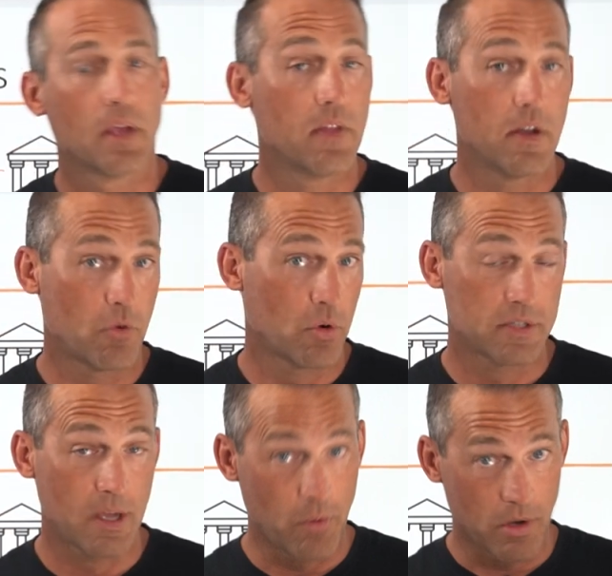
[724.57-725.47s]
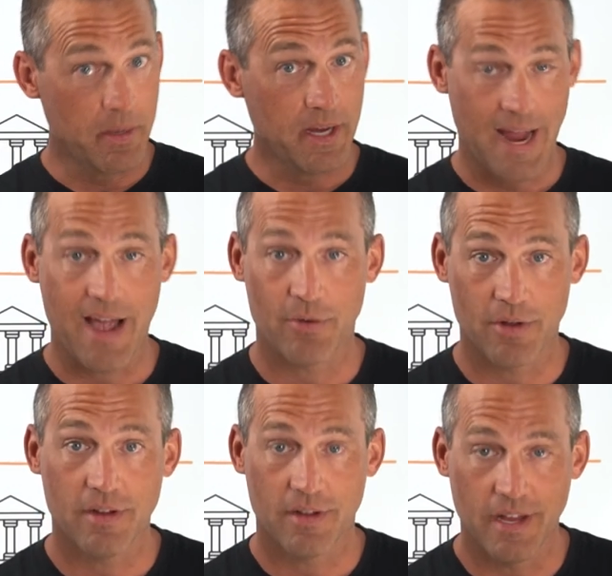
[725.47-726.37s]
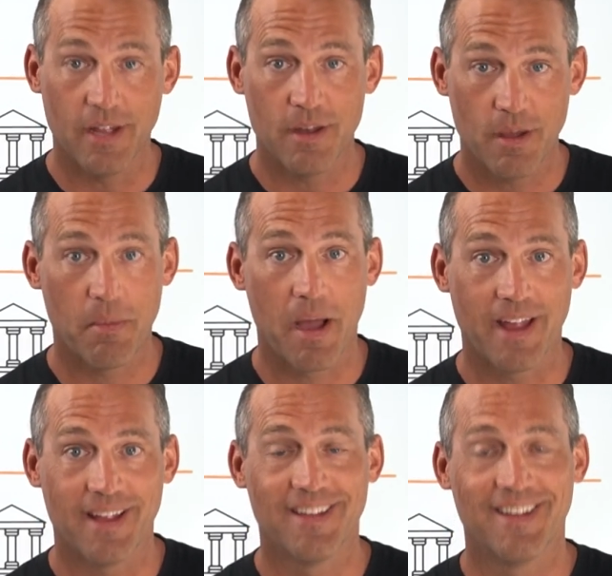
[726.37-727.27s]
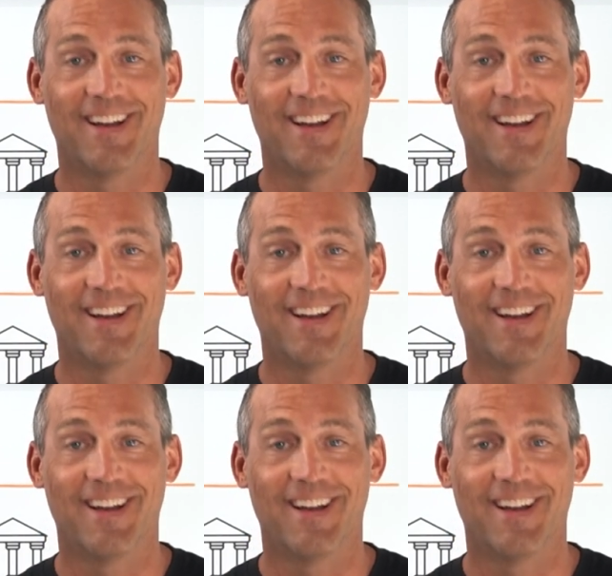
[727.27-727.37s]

And then of course that wouldn't be counted in my